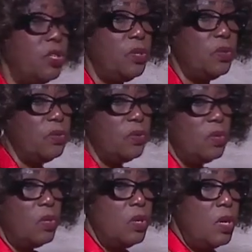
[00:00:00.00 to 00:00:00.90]
to you.
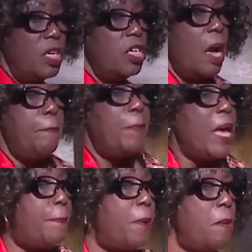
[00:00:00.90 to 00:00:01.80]
Your
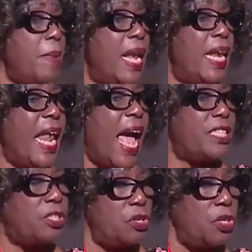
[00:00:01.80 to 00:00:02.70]
people may lie